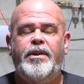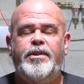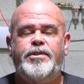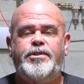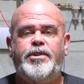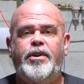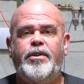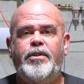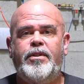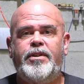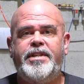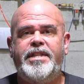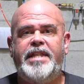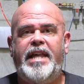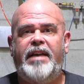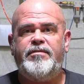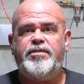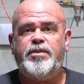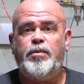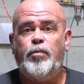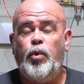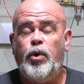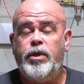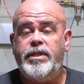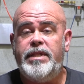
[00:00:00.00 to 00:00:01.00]
So you're looking to have
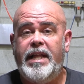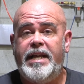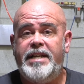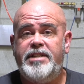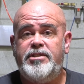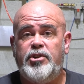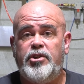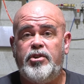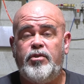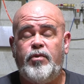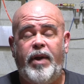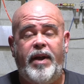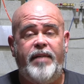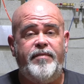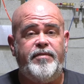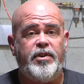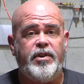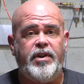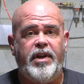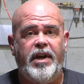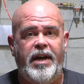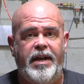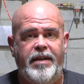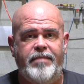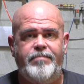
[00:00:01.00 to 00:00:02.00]
some wood laser engraved or
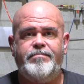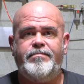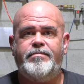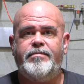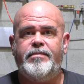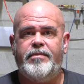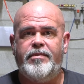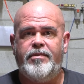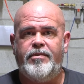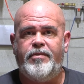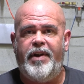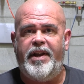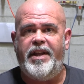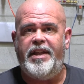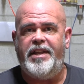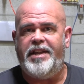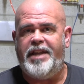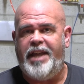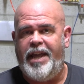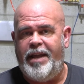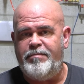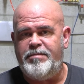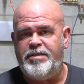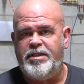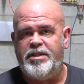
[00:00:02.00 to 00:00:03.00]
cut. Great, you
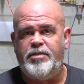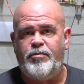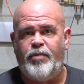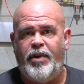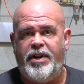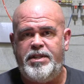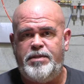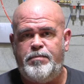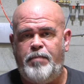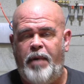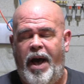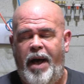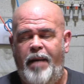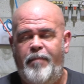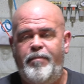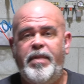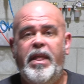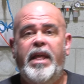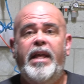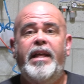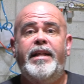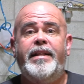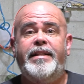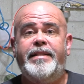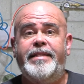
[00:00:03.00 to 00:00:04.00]
came to the right spot.
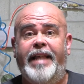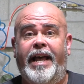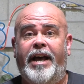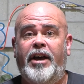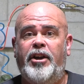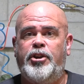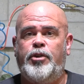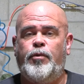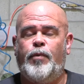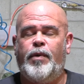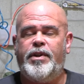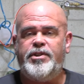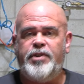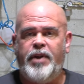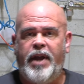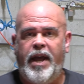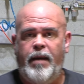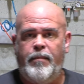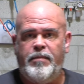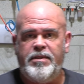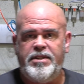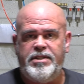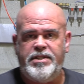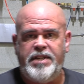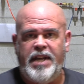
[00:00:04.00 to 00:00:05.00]
Now you're wondering how
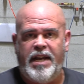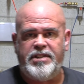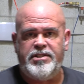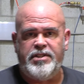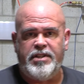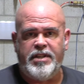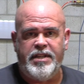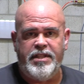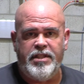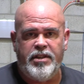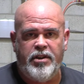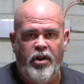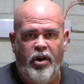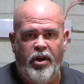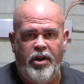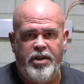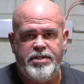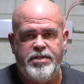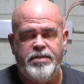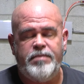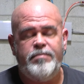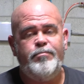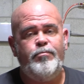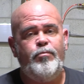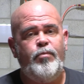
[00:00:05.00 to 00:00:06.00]
much it's actually going to
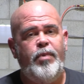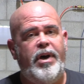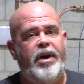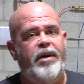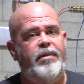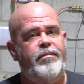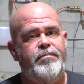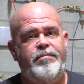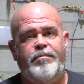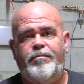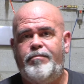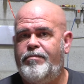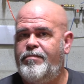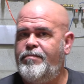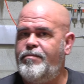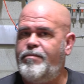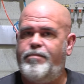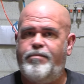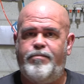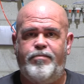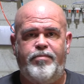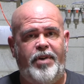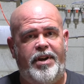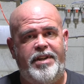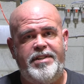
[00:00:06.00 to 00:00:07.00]
cost. Well,
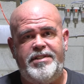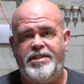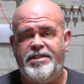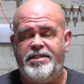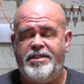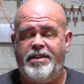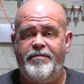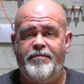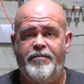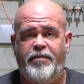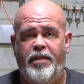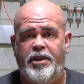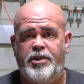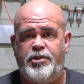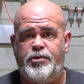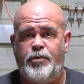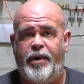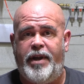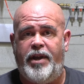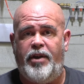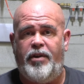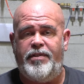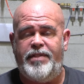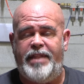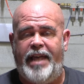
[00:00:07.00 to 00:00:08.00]
prices can
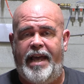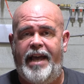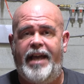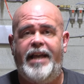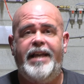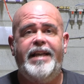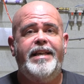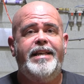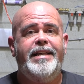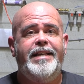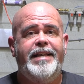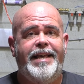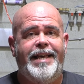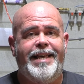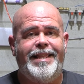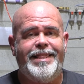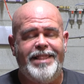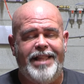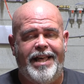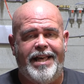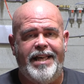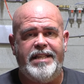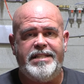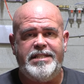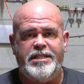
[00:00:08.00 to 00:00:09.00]
fluctuate on that, and a
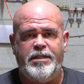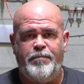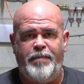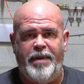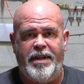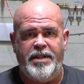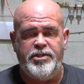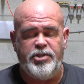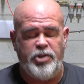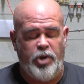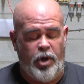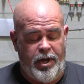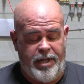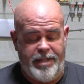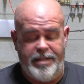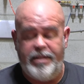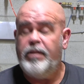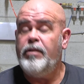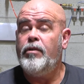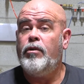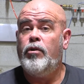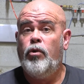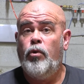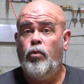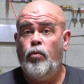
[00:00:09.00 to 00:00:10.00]
lot depends on
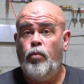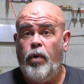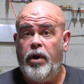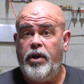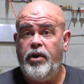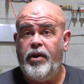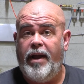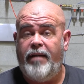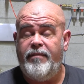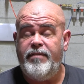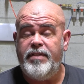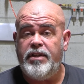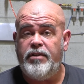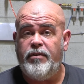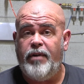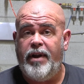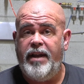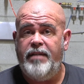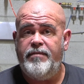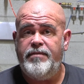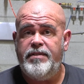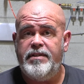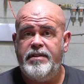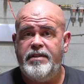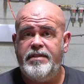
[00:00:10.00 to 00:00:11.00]
what you're having
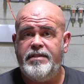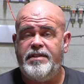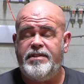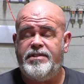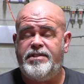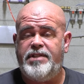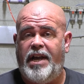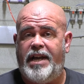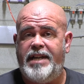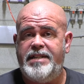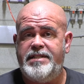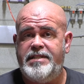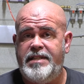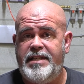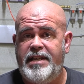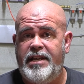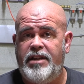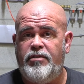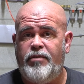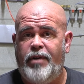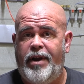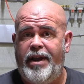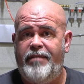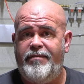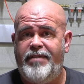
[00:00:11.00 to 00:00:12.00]
engraved, the size of the
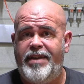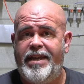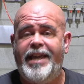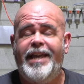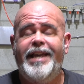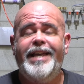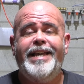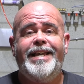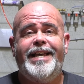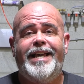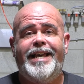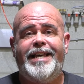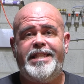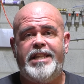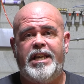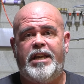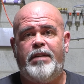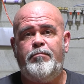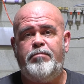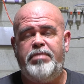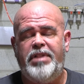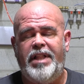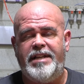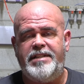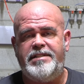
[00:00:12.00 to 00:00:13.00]
engraving, and the
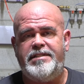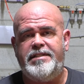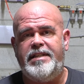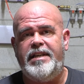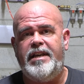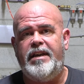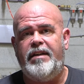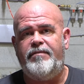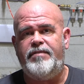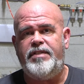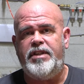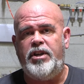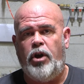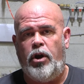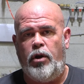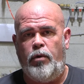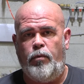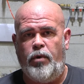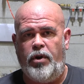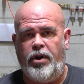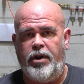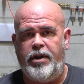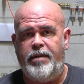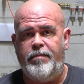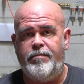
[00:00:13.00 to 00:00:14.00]
complexity of the
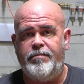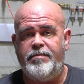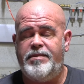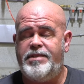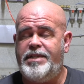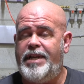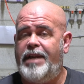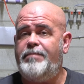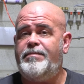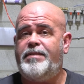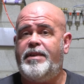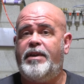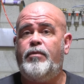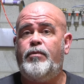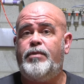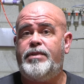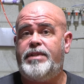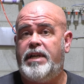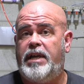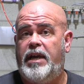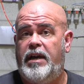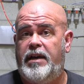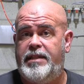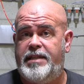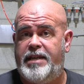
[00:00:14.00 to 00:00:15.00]
artwork. Same thing with
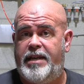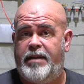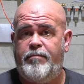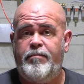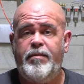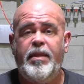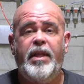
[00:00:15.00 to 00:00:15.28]
the cutting.